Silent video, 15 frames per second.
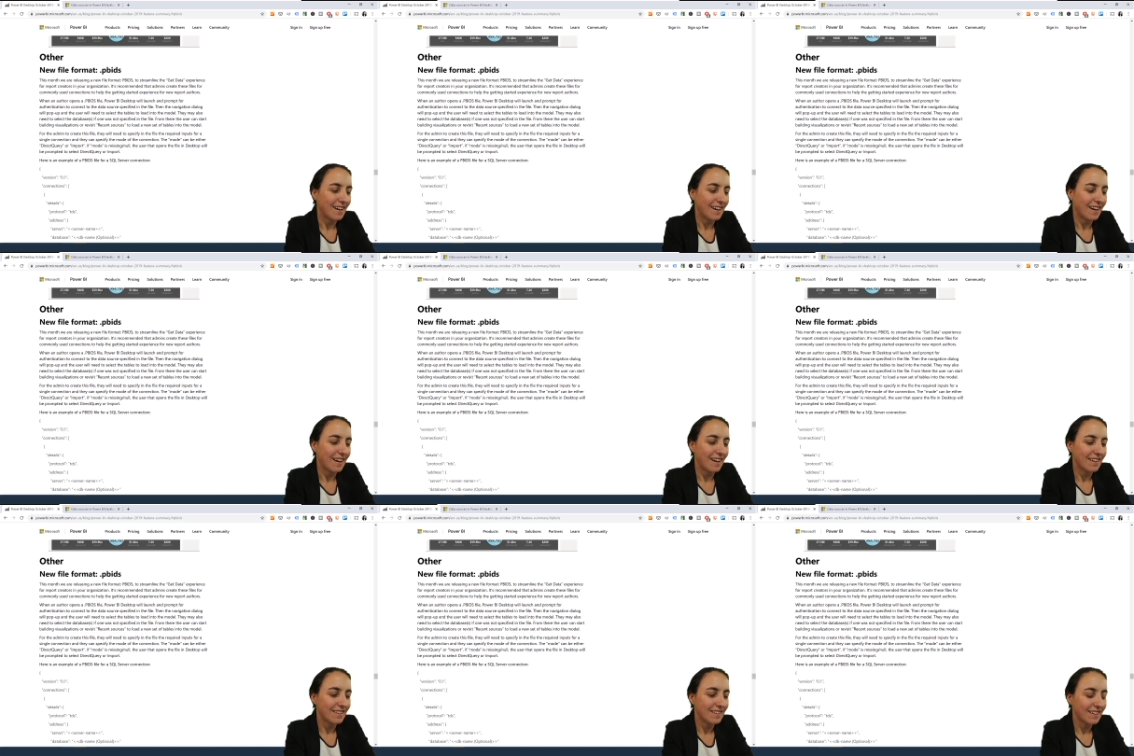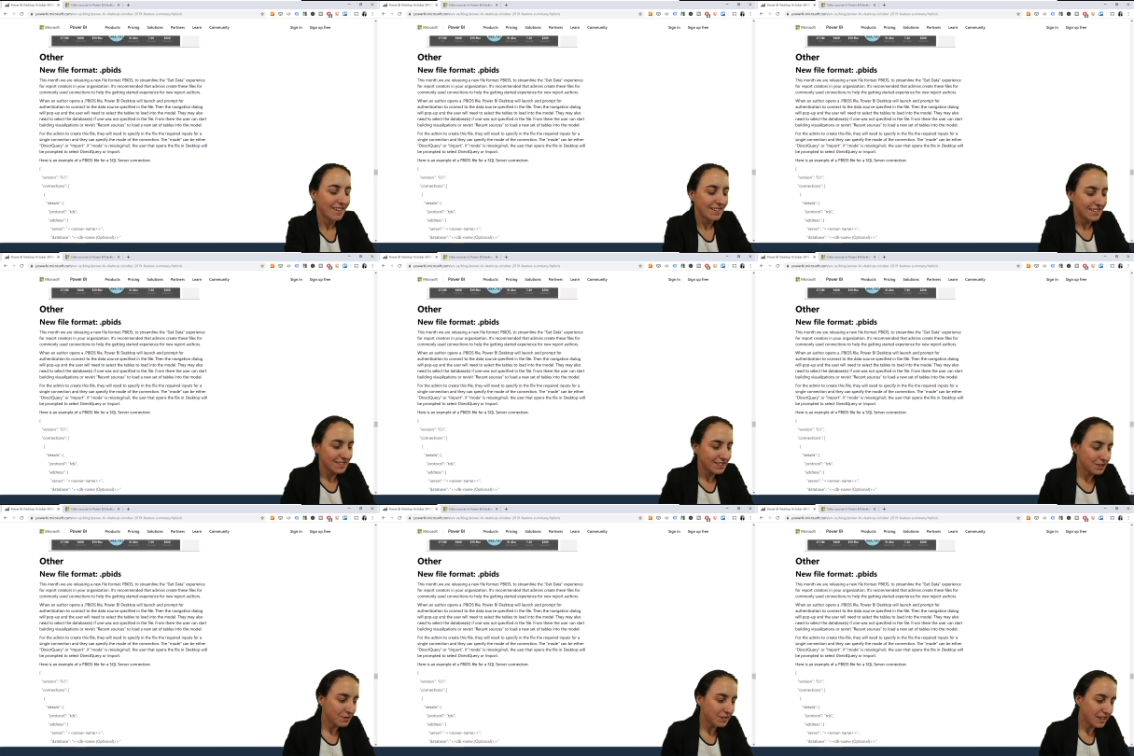And
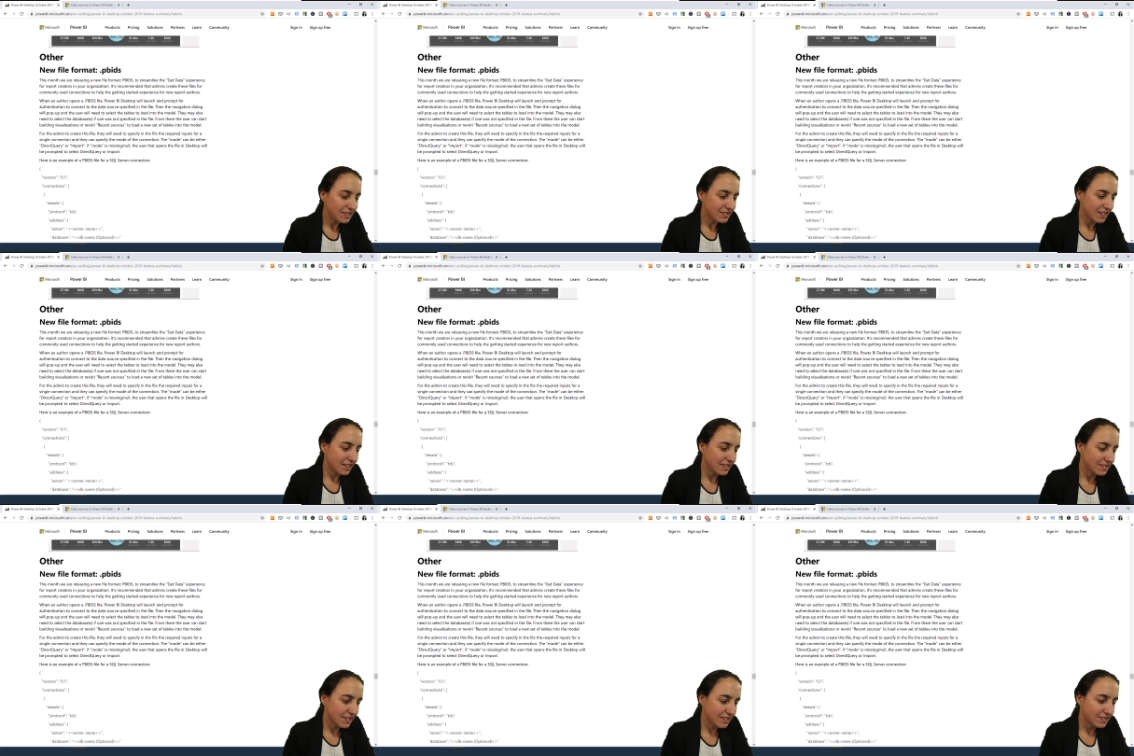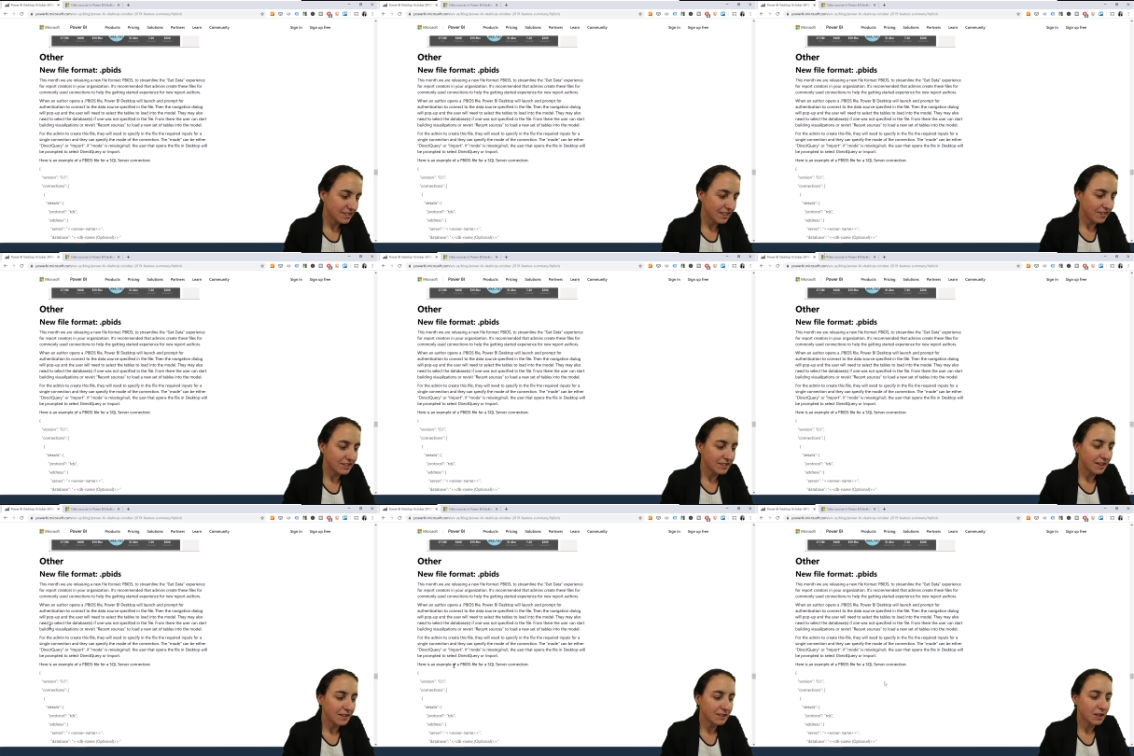this is what they say. It says,
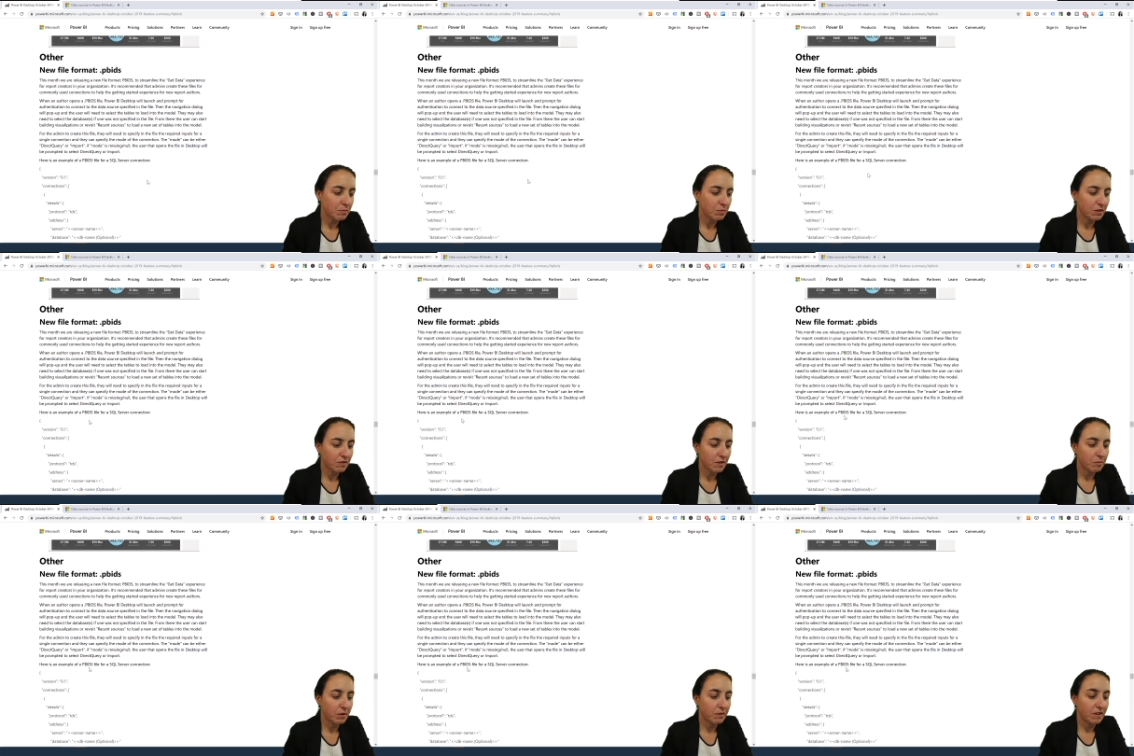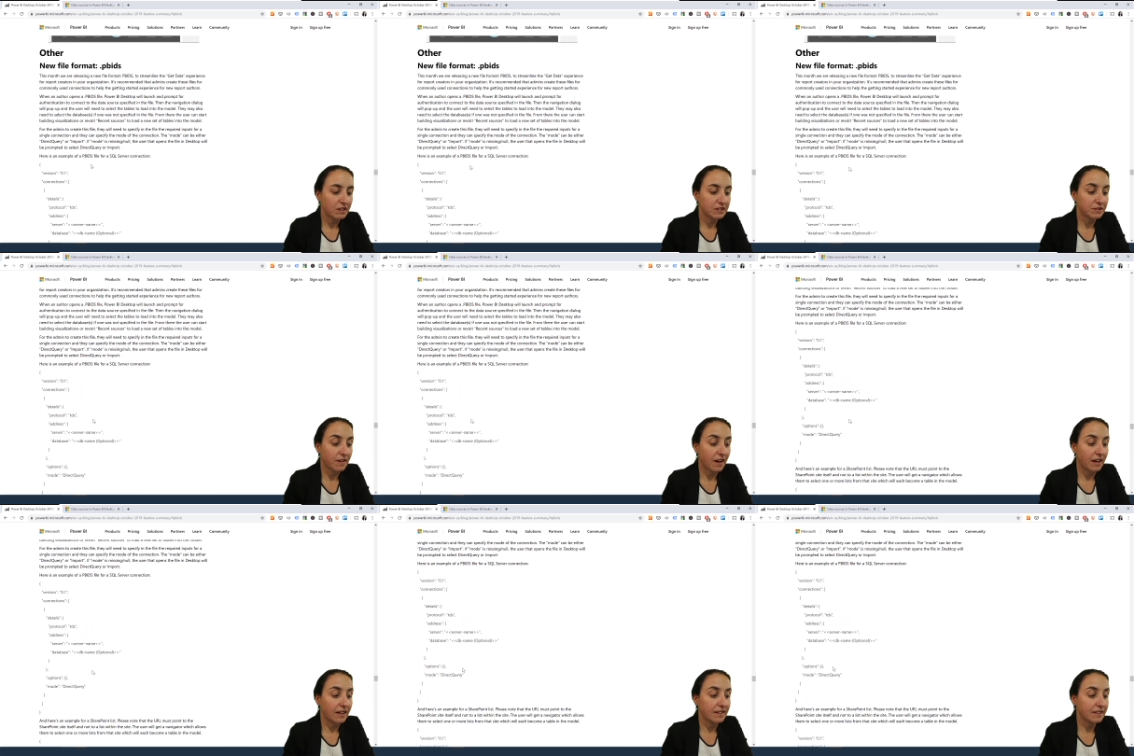here's an example of a PBIDS file.